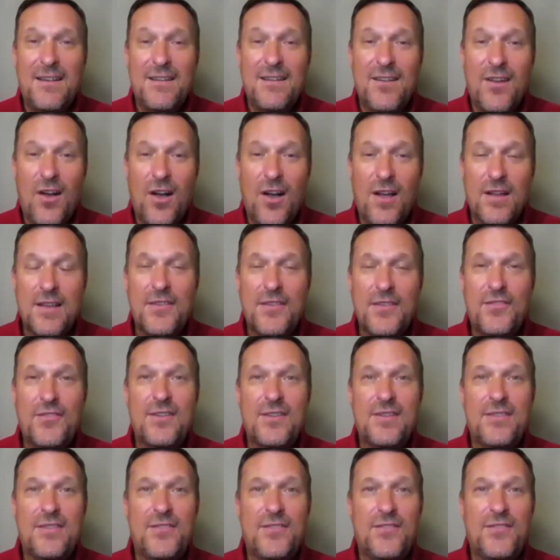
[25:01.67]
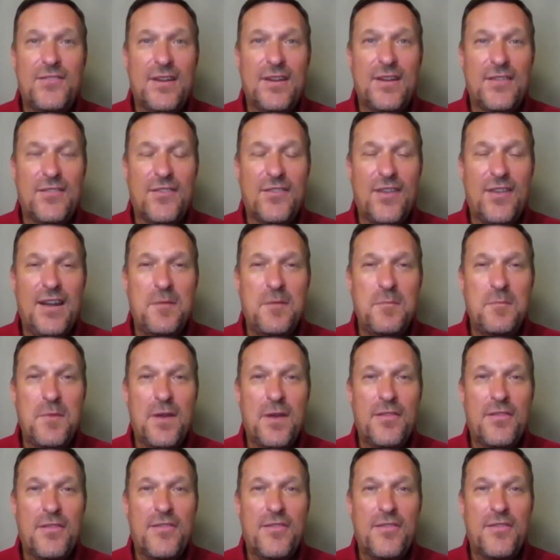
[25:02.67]
August is an exciting
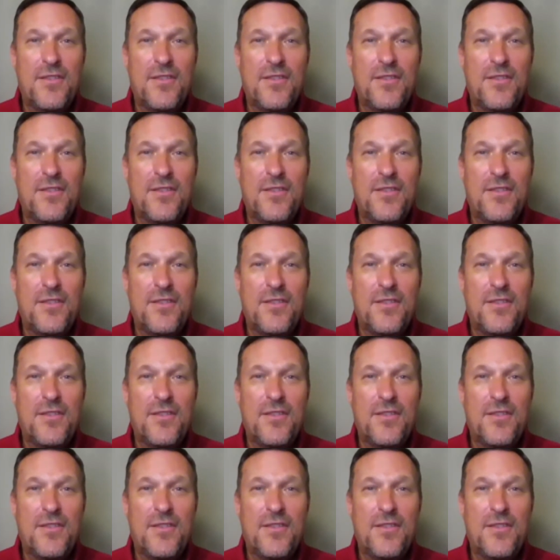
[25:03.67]
month.